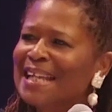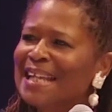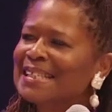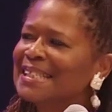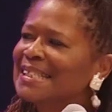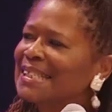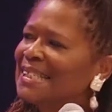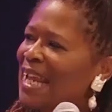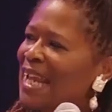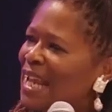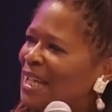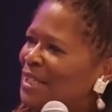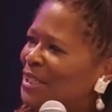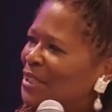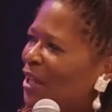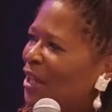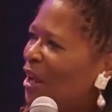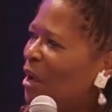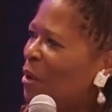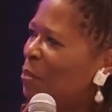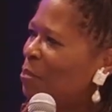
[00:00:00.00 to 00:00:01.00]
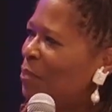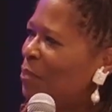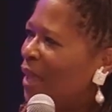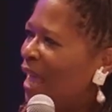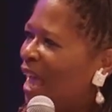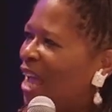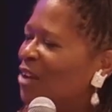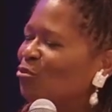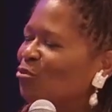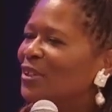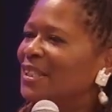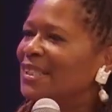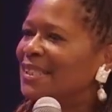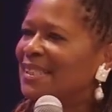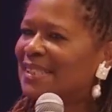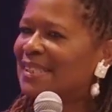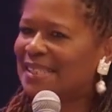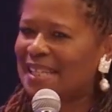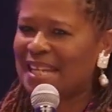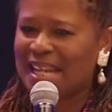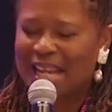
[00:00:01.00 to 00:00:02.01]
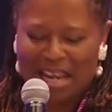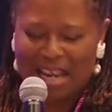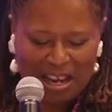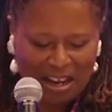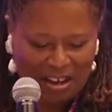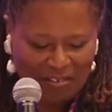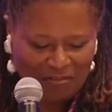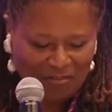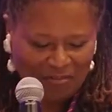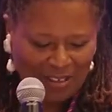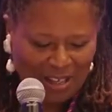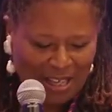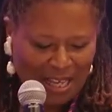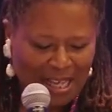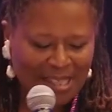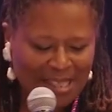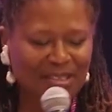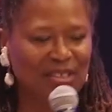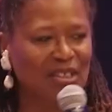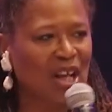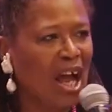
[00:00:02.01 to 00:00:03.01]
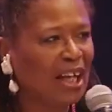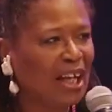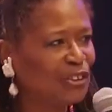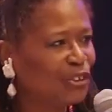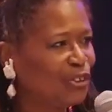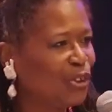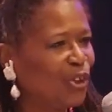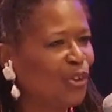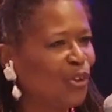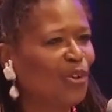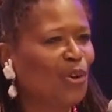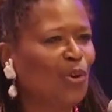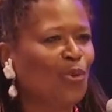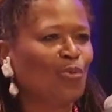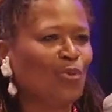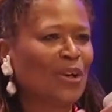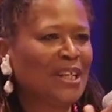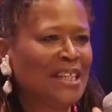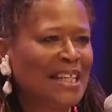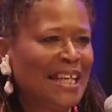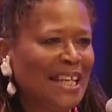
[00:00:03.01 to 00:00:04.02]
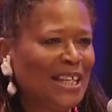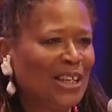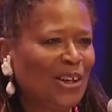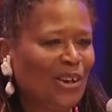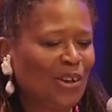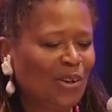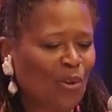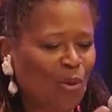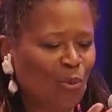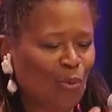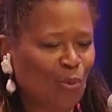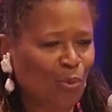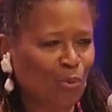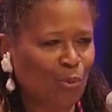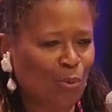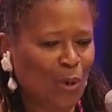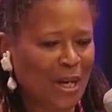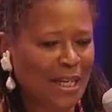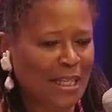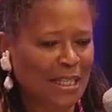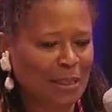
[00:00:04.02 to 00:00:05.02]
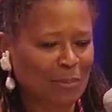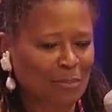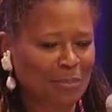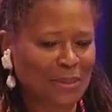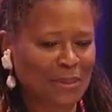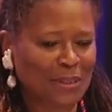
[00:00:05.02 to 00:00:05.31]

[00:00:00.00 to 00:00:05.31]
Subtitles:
and stand up and receive Dr. Renita Weems.